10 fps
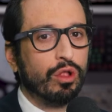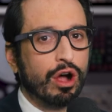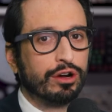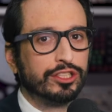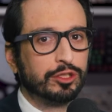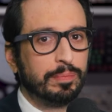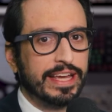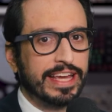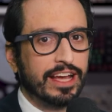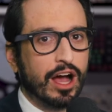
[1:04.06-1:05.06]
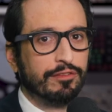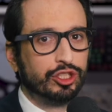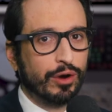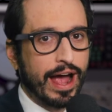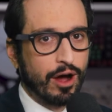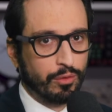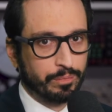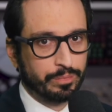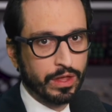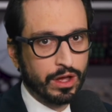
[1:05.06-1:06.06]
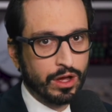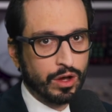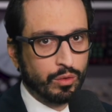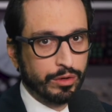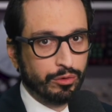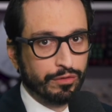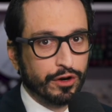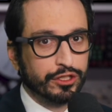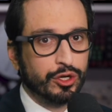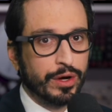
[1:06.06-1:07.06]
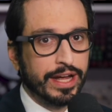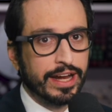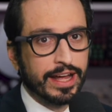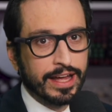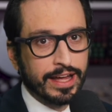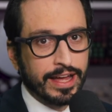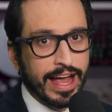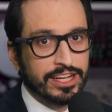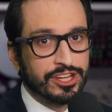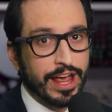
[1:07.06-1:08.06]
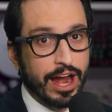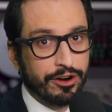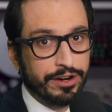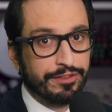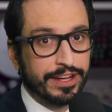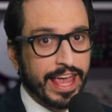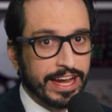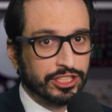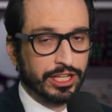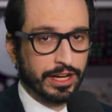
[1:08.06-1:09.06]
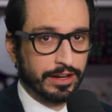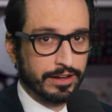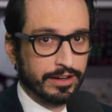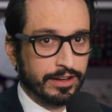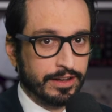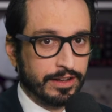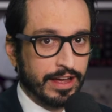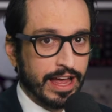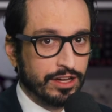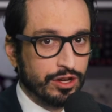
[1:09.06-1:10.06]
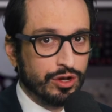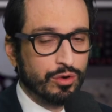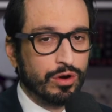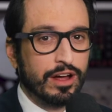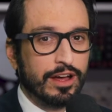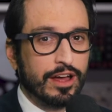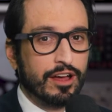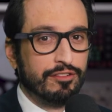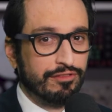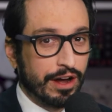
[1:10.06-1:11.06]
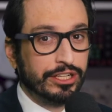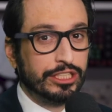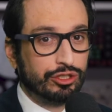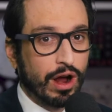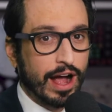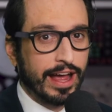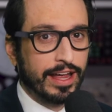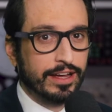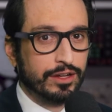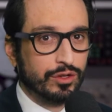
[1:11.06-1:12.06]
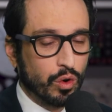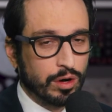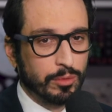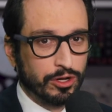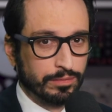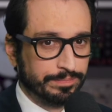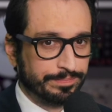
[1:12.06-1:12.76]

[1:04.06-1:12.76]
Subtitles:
longer speaking of a drought. We refer to it as aridification, a new, very dry normal."